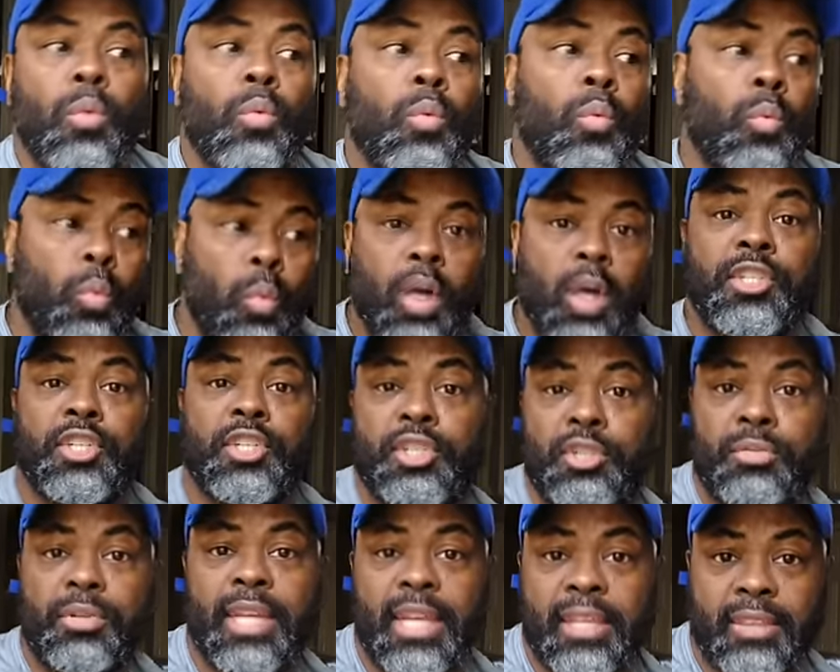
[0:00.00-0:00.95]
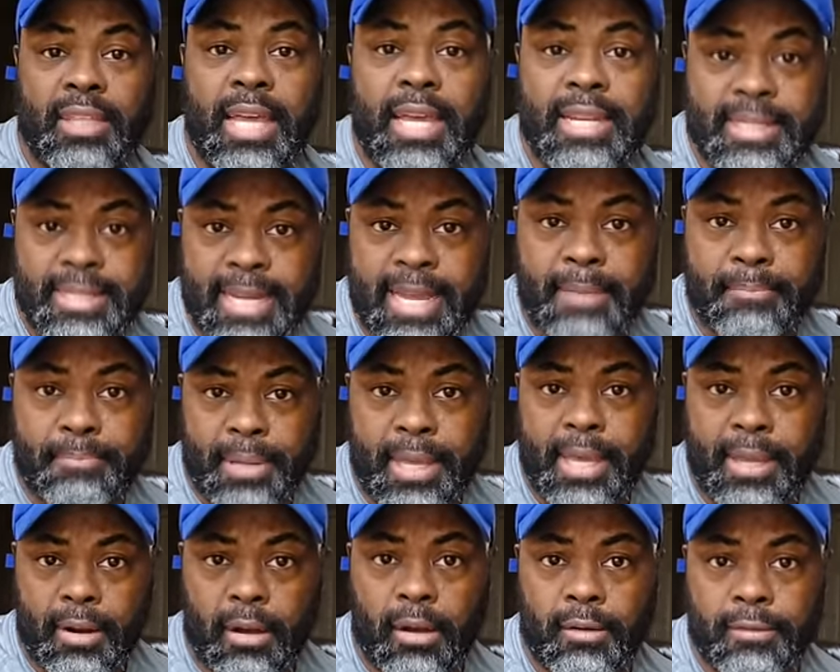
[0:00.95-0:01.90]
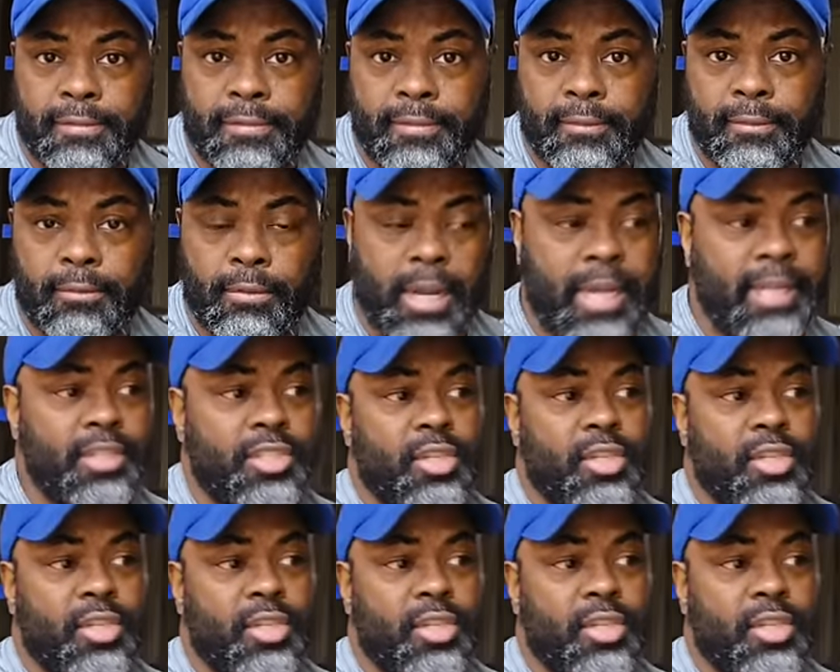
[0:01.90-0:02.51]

once you get that debt paid off, right?